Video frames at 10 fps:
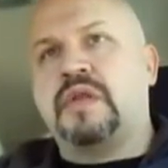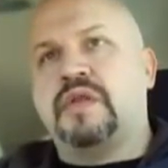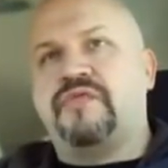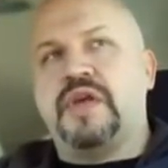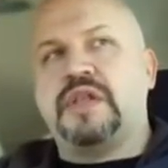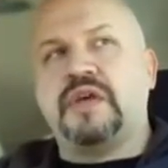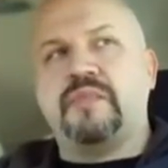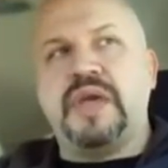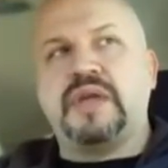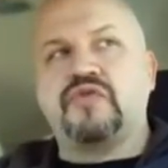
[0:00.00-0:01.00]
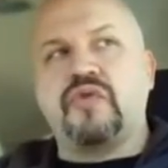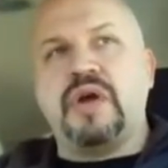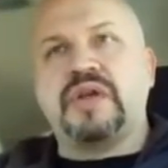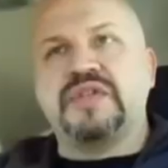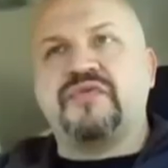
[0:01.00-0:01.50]
The feeling of being
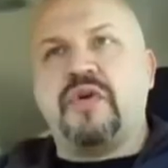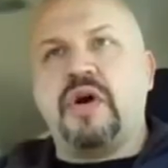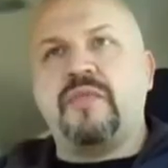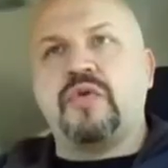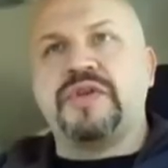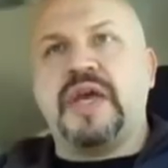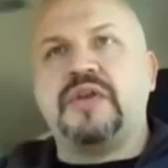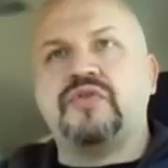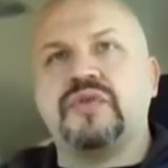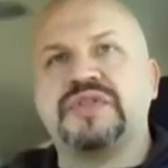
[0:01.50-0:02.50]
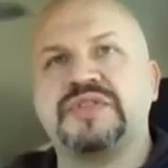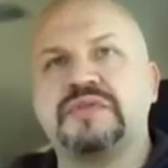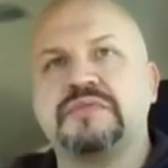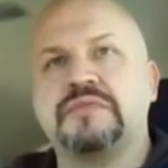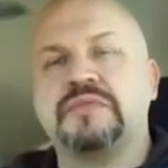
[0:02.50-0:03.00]
drunk is far more dangerous
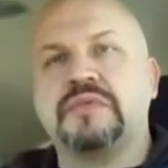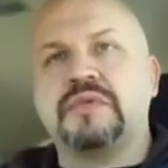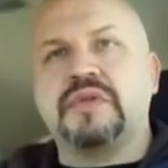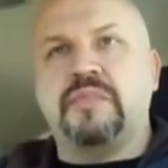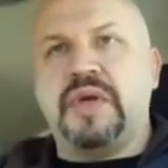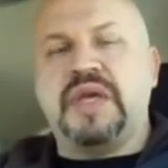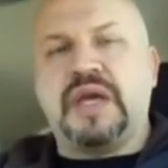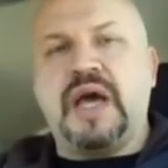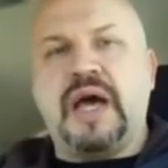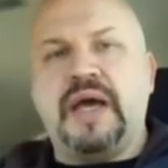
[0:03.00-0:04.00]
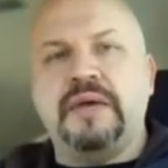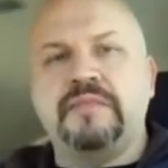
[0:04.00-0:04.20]
than being high.